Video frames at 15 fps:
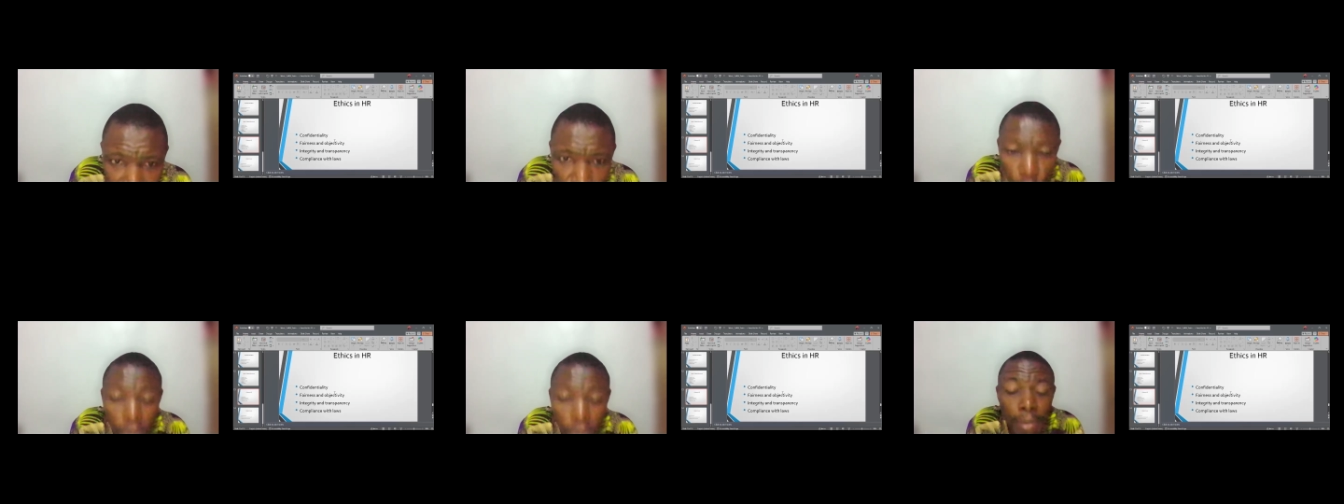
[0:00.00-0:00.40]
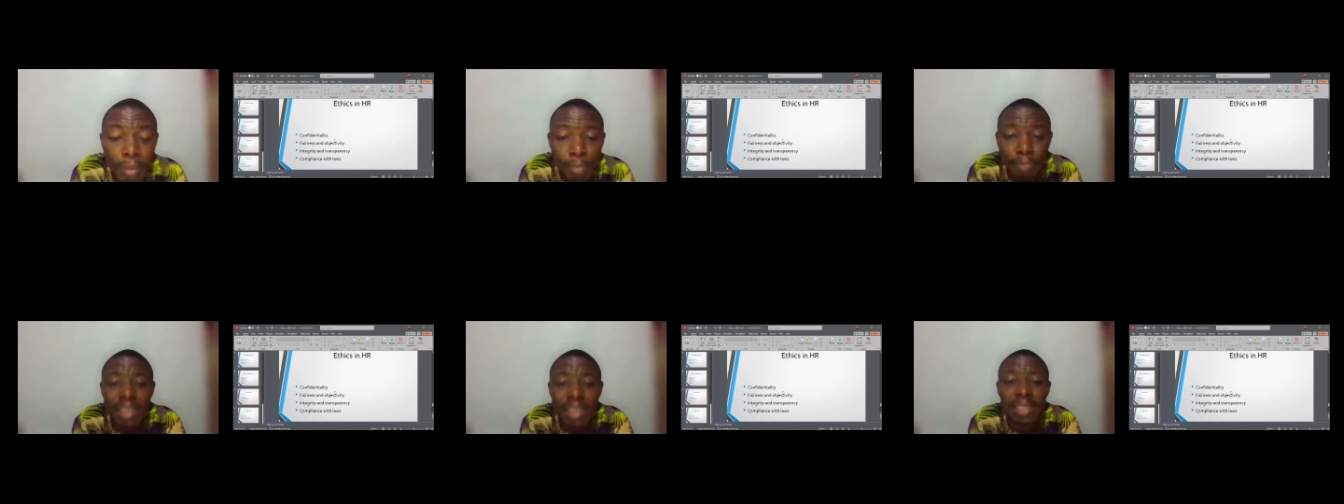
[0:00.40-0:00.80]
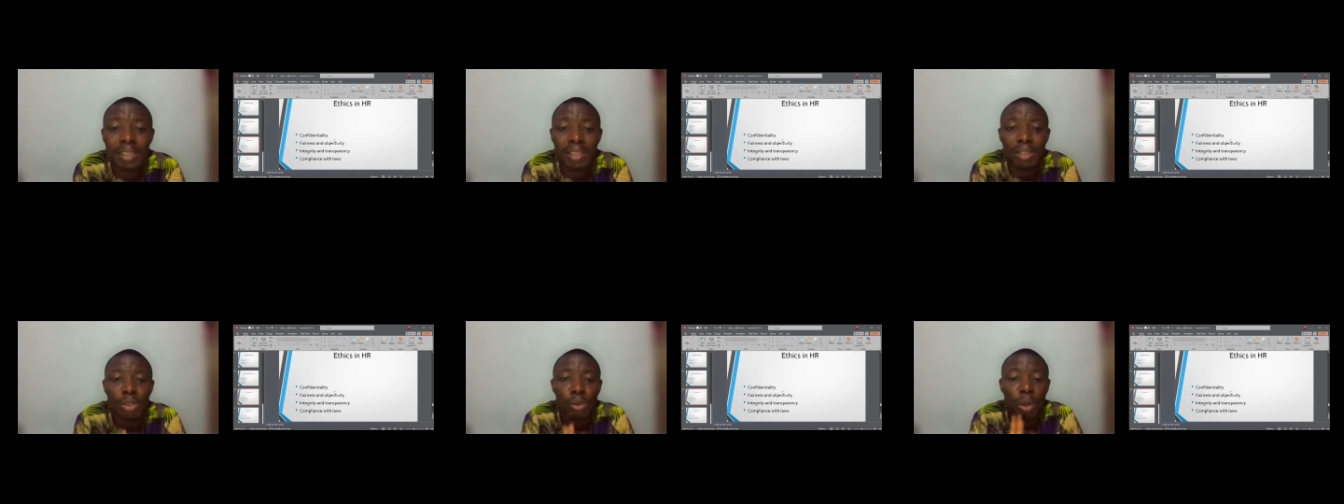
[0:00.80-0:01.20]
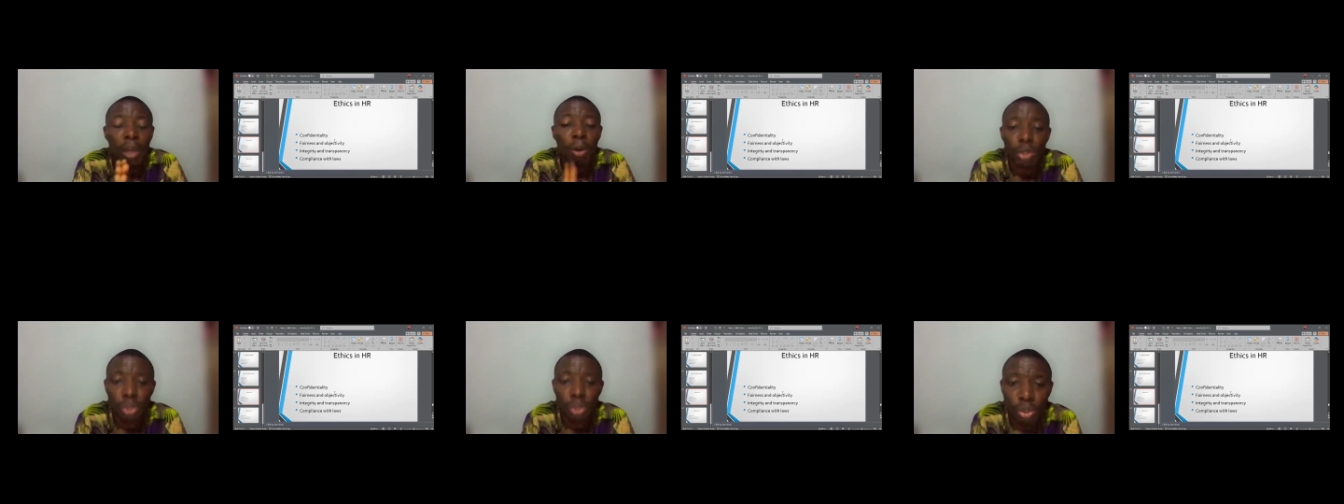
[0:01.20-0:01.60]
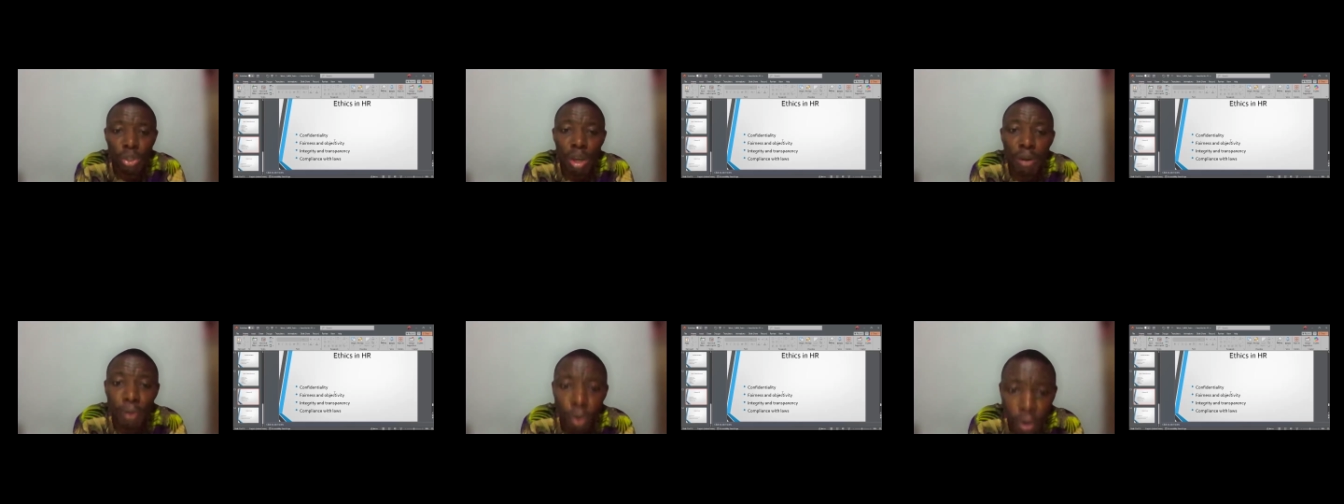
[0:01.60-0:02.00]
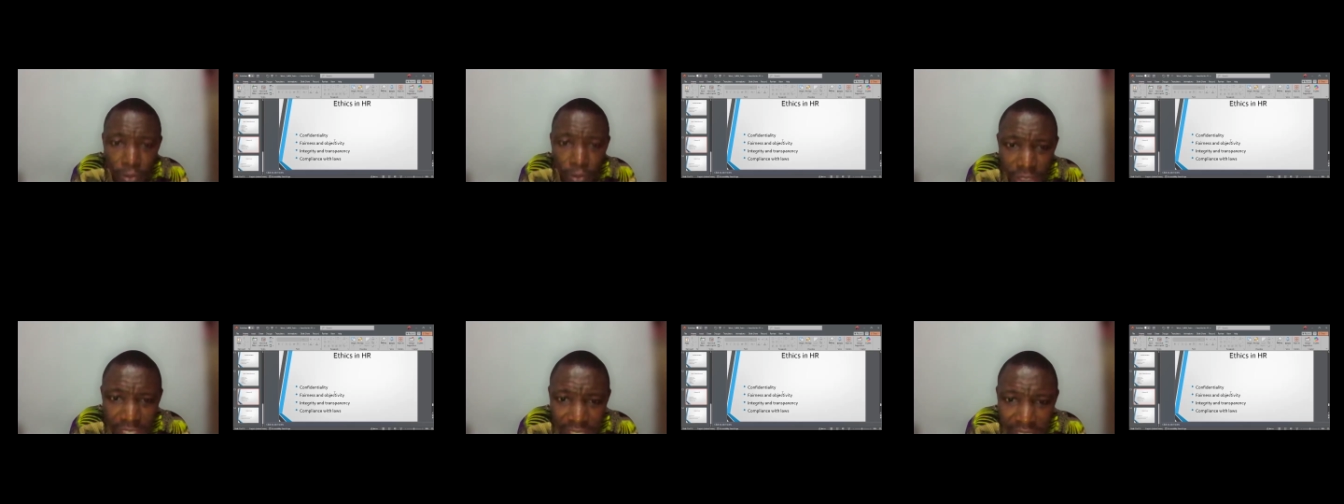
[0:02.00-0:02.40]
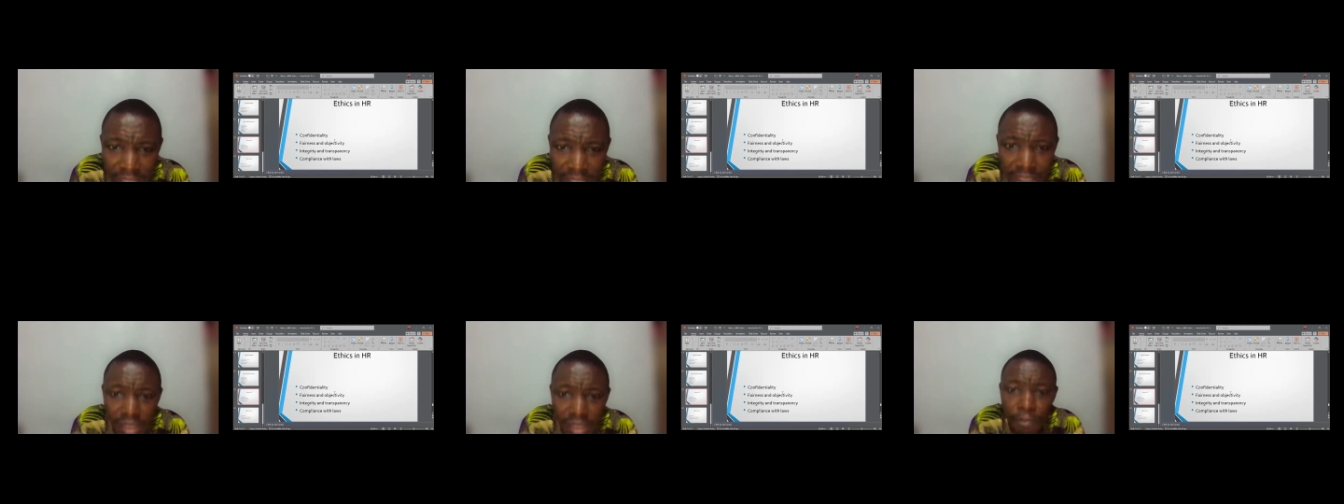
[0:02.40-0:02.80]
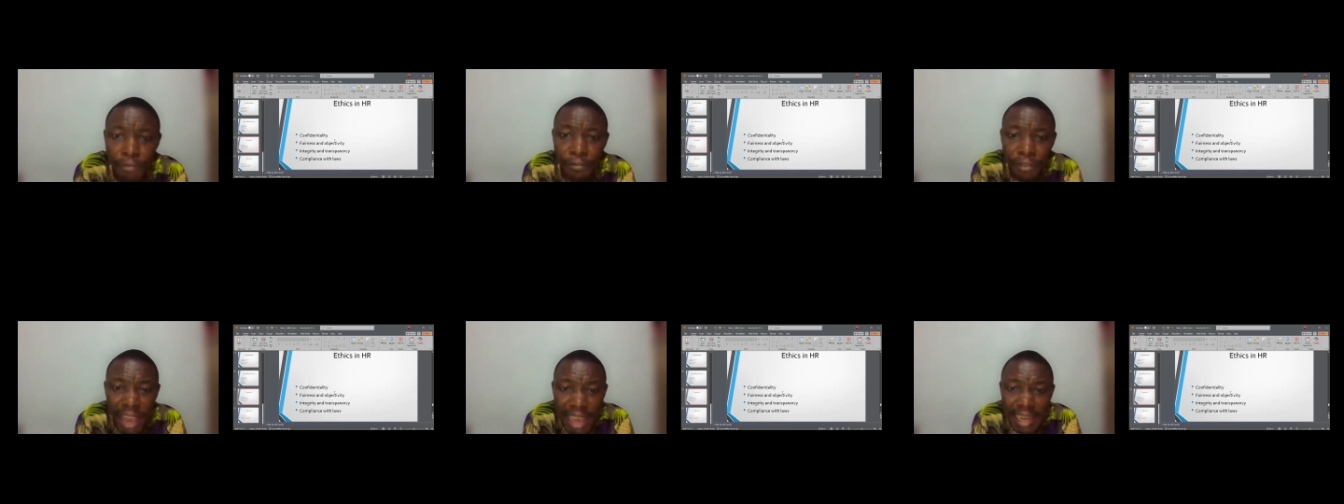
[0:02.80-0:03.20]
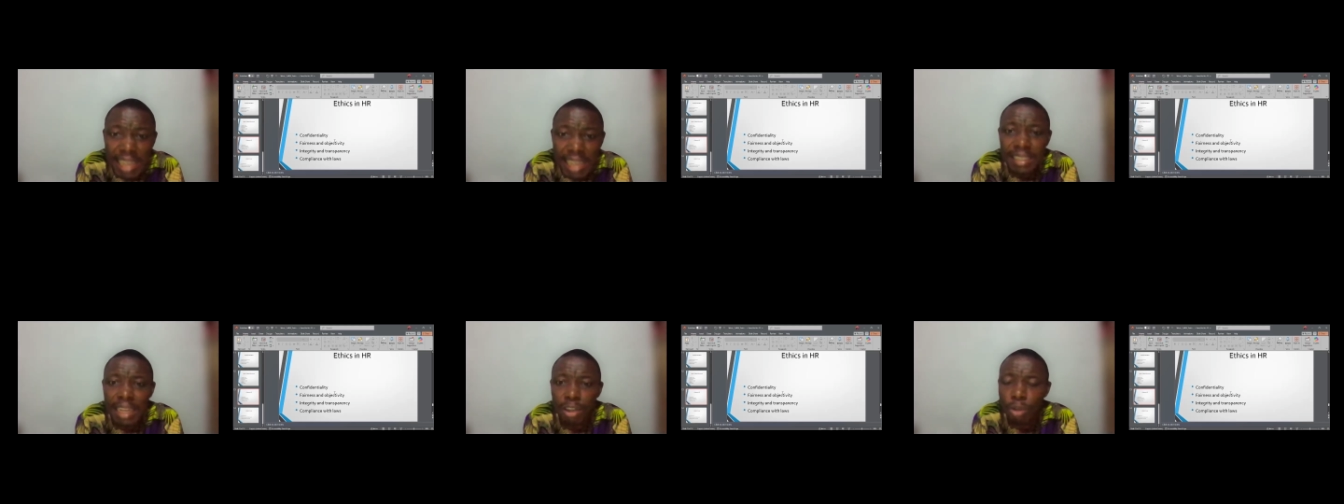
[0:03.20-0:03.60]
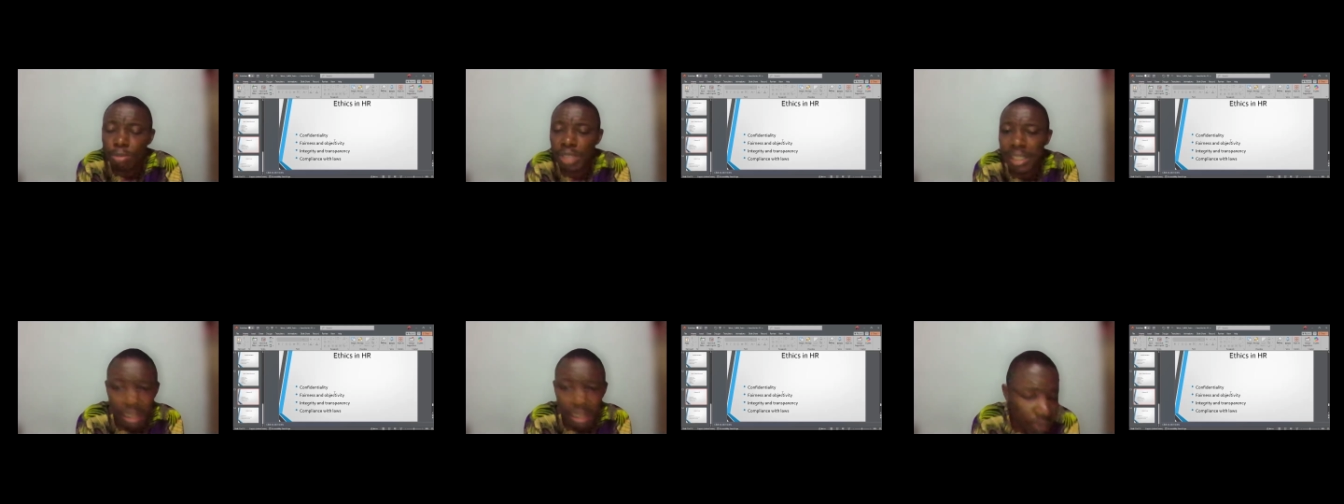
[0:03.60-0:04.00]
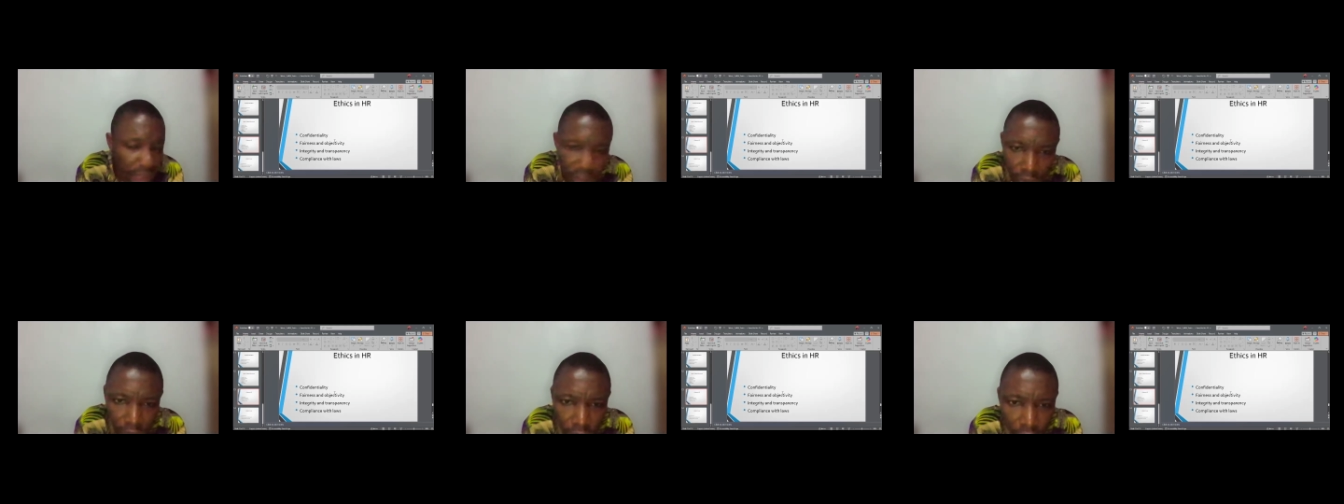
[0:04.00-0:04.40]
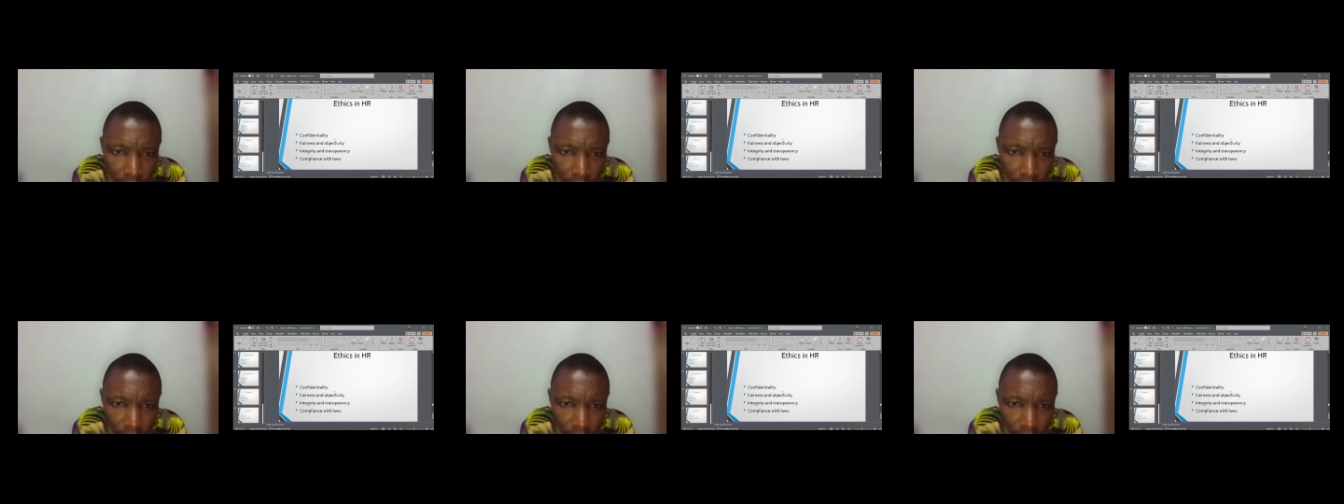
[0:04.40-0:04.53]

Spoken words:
So please, you are a custodian of confidentiality, fairness, and objectivity.